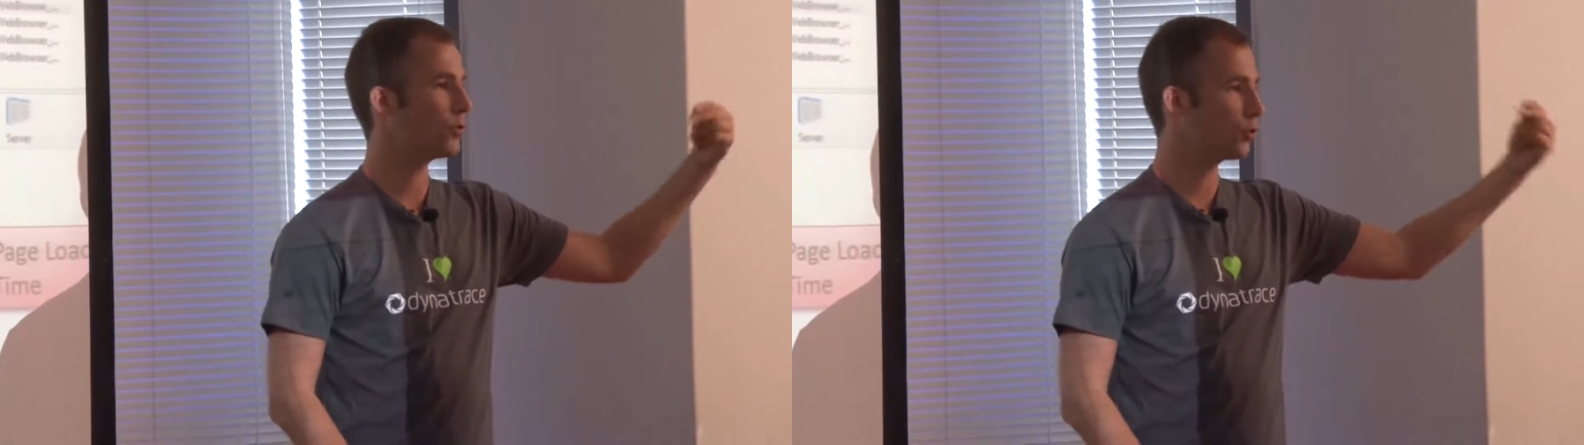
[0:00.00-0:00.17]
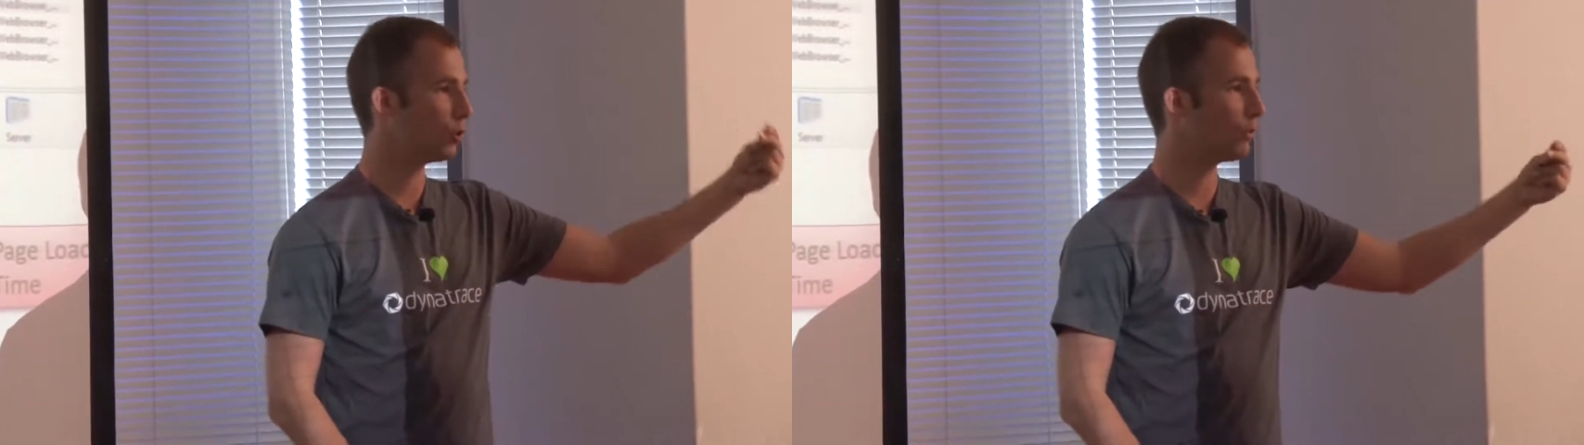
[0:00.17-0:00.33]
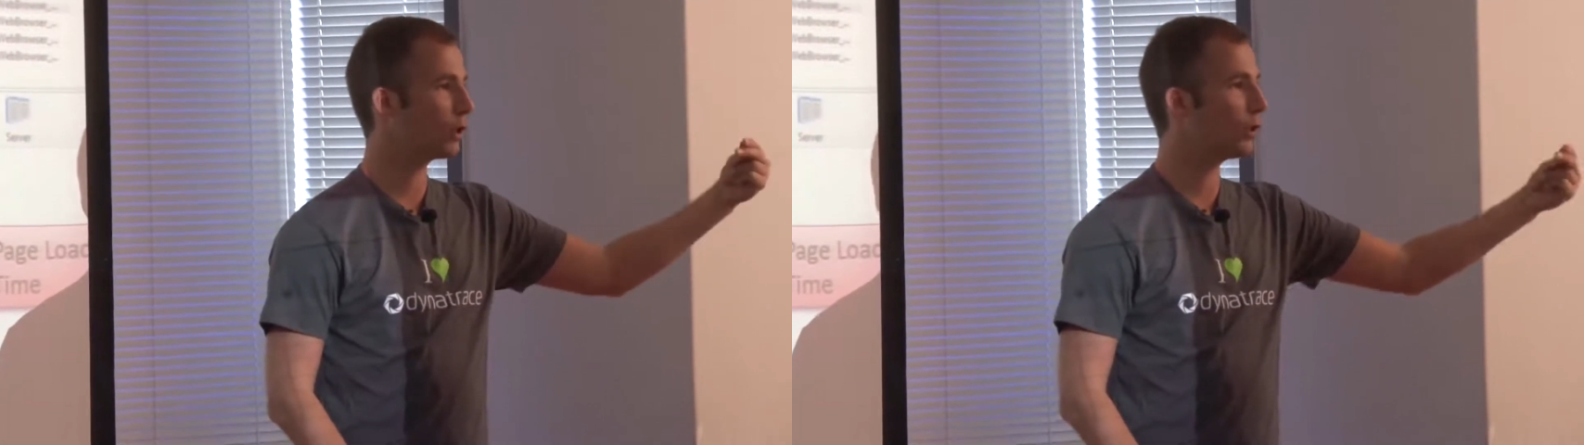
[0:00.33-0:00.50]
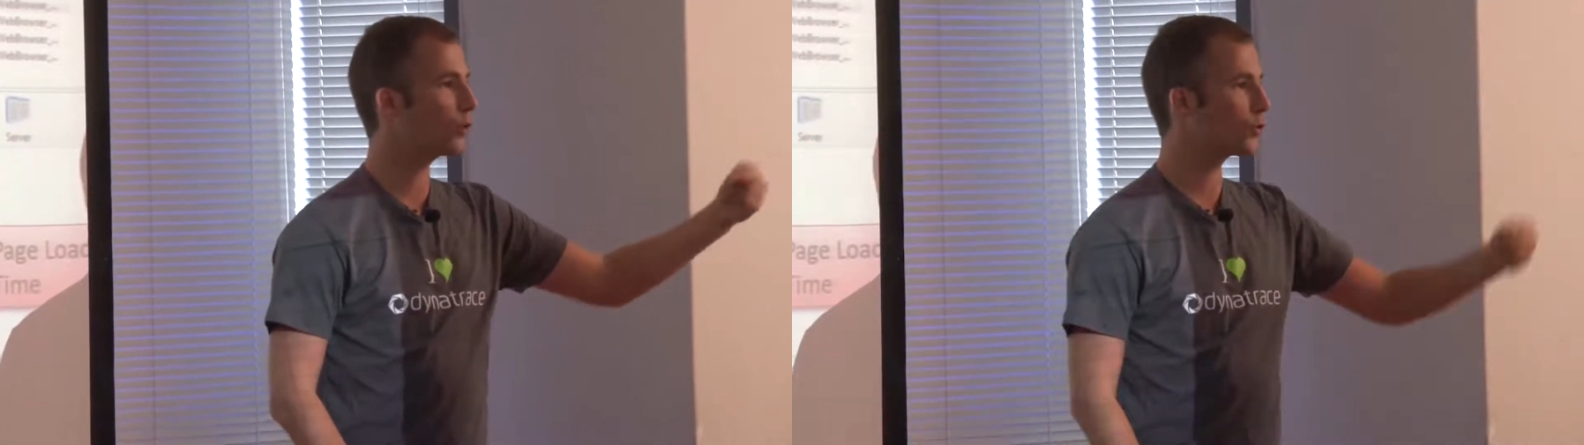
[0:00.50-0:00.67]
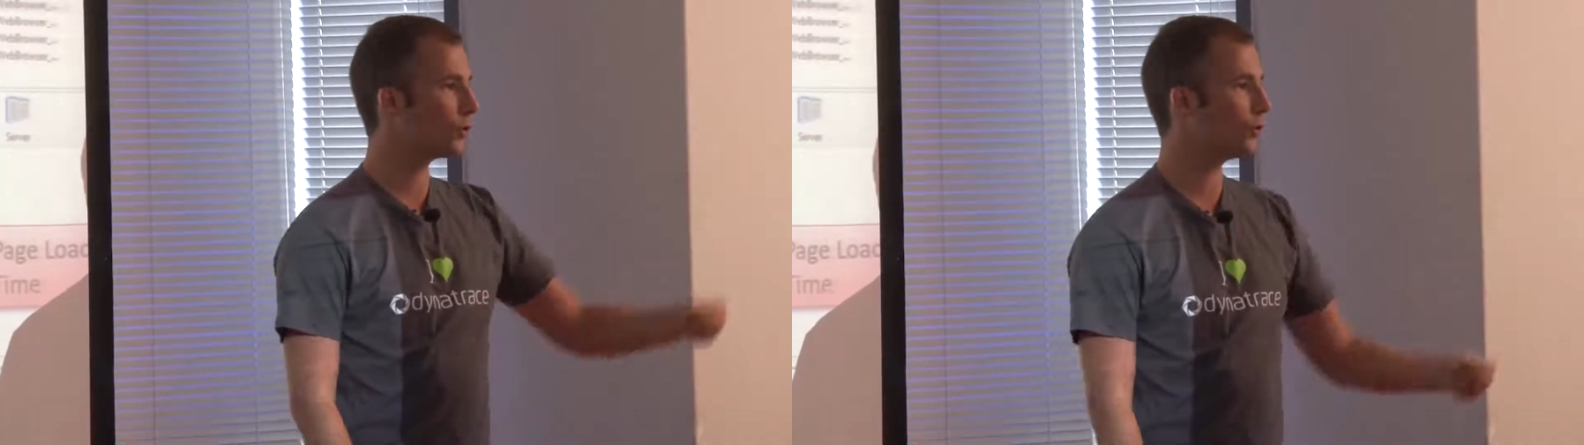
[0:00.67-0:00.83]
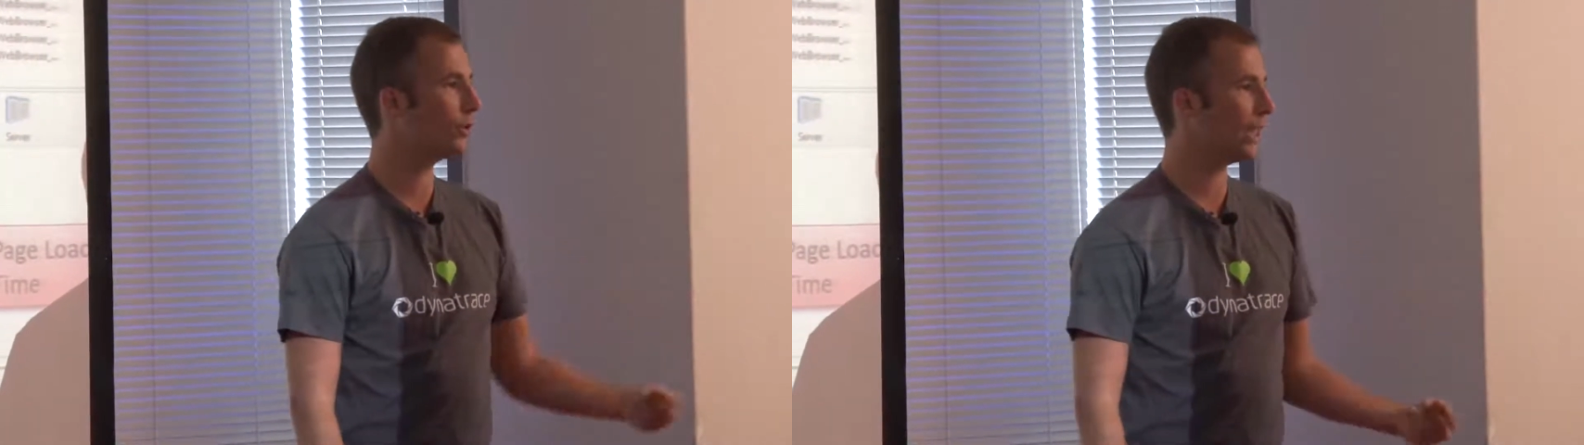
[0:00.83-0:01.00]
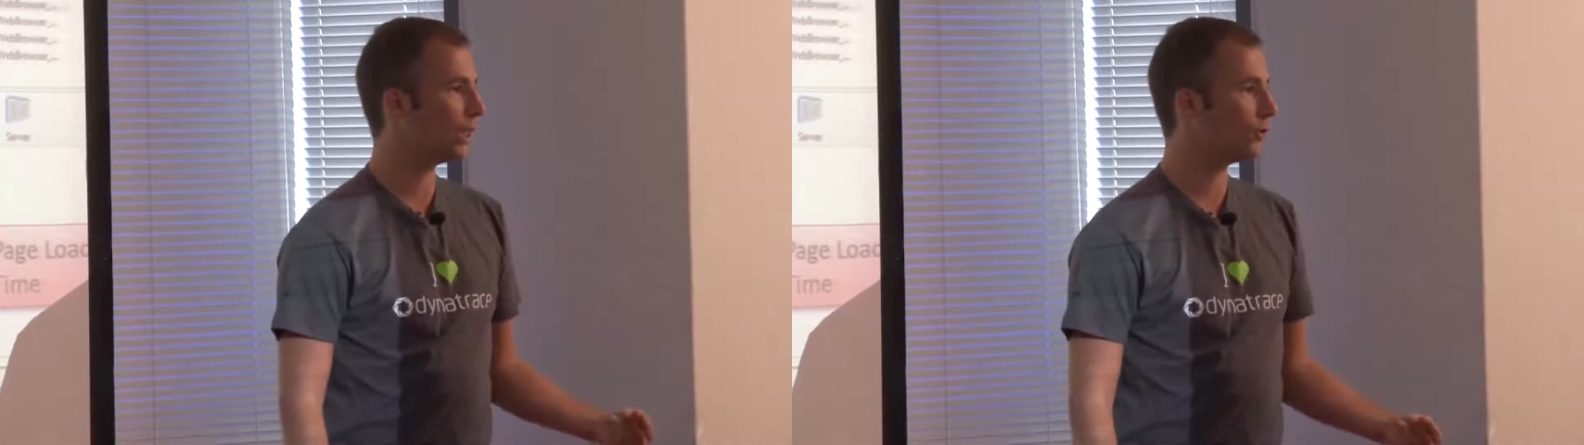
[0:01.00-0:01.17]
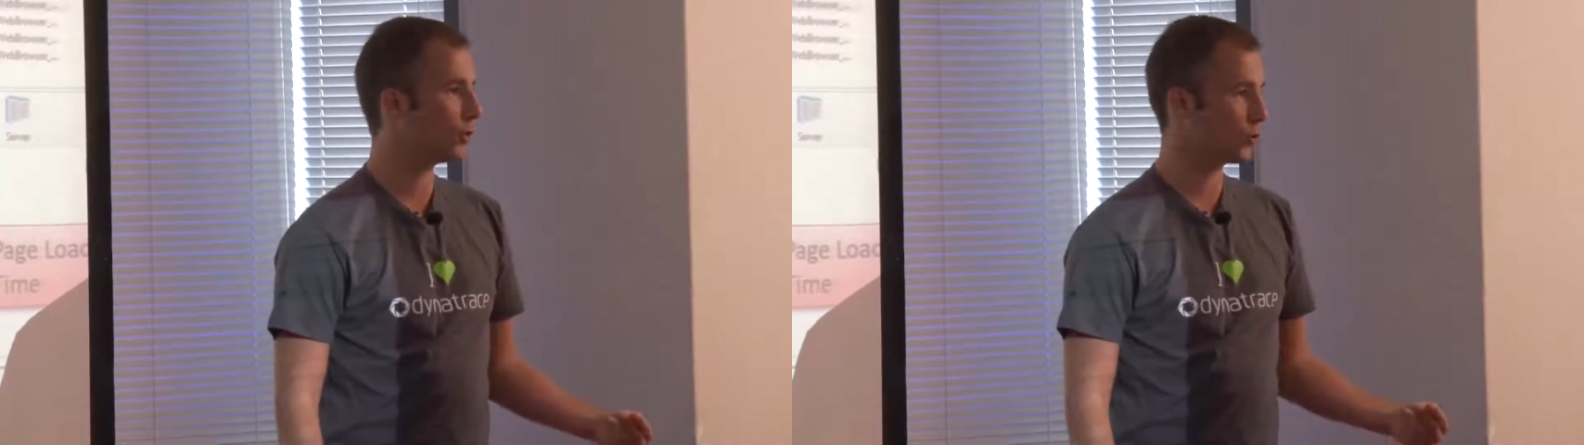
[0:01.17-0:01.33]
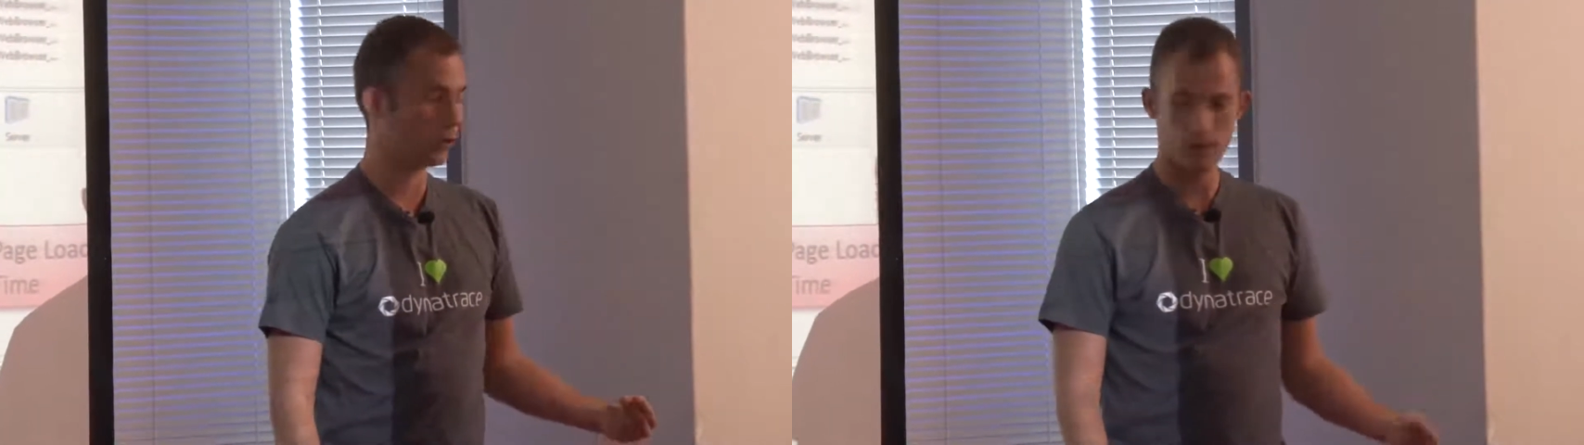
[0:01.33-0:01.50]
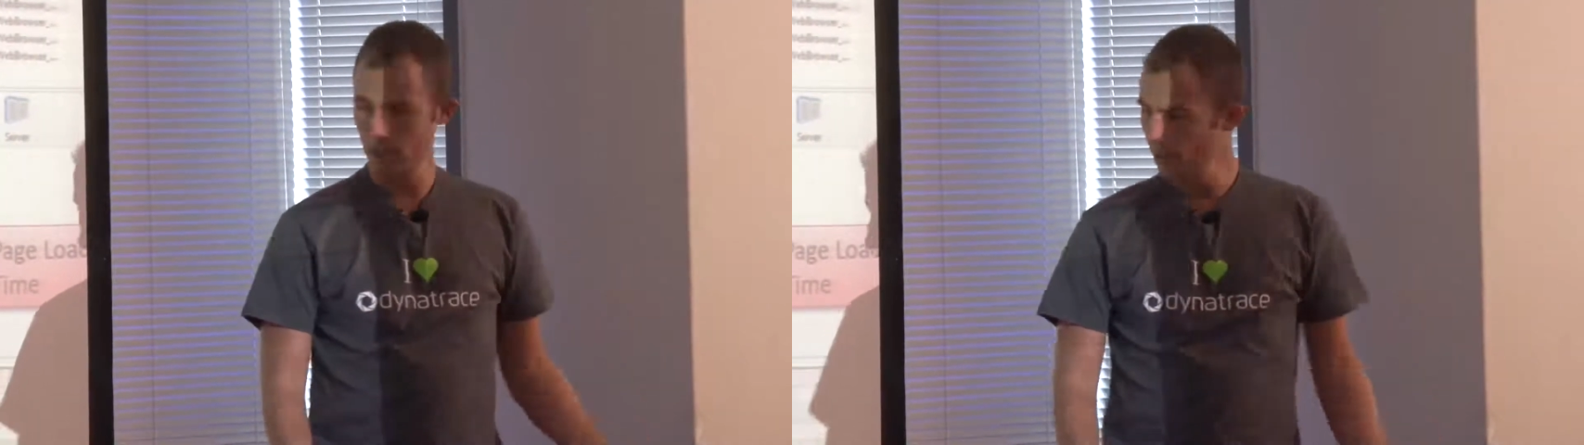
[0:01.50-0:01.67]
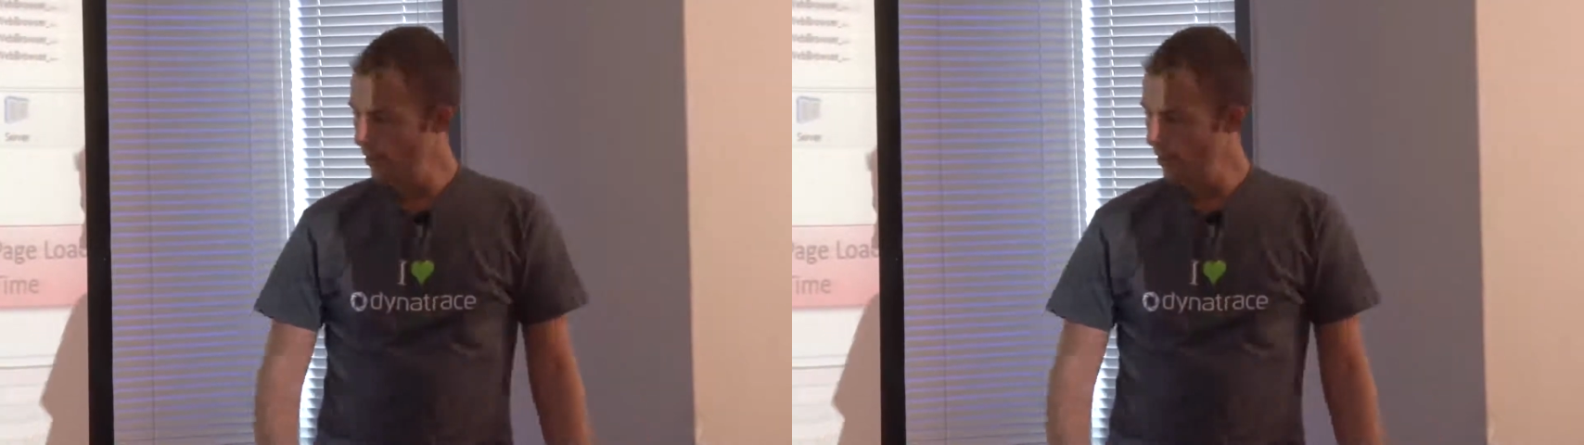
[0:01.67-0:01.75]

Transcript: server closer to the end user.